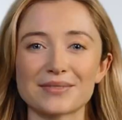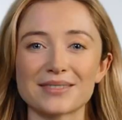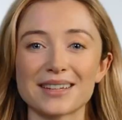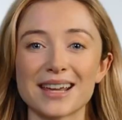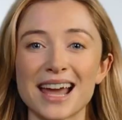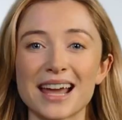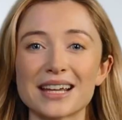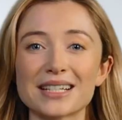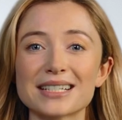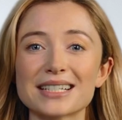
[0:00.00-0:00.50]

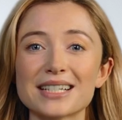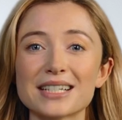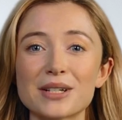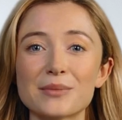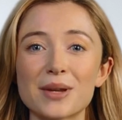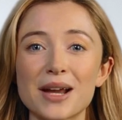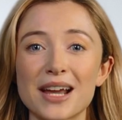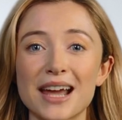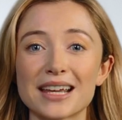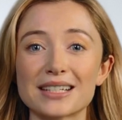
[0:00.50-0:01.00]
Now let's think
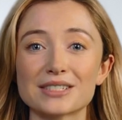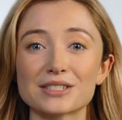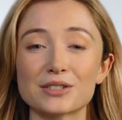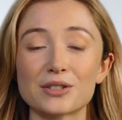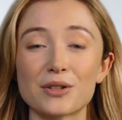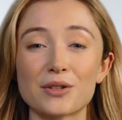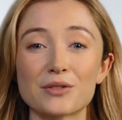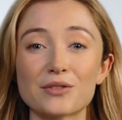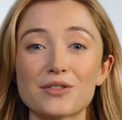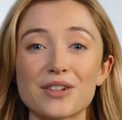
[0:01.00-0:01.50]
about
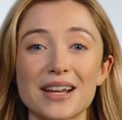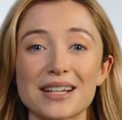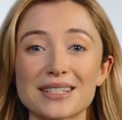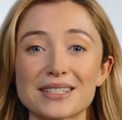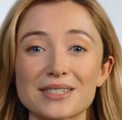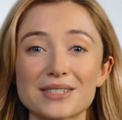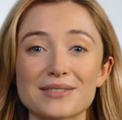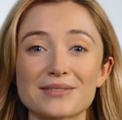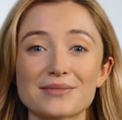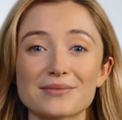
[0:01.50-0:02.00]
external
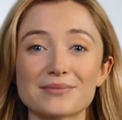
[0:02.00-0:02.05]
threats.